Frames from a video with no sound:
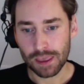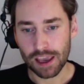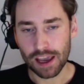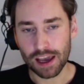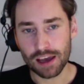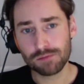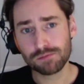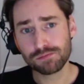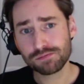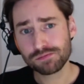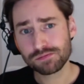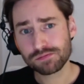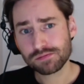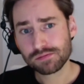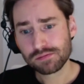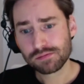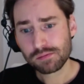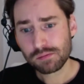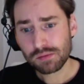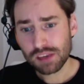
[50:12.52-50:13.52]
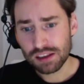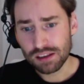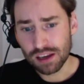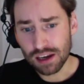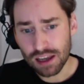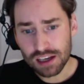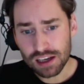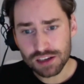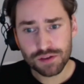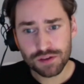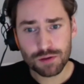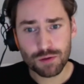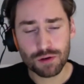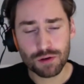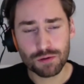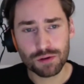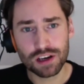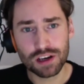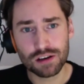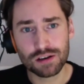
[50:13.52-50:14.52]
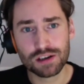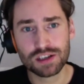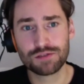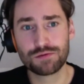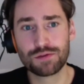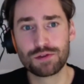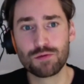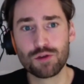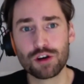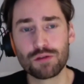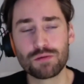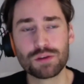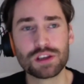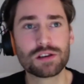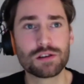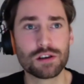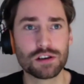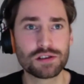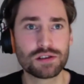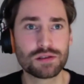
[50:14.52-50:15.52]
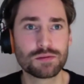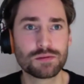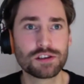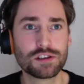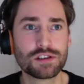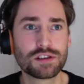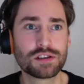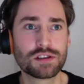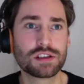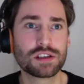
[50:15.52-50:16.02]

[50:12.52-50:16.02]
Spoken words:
And the last thing what we notice if we work with customers,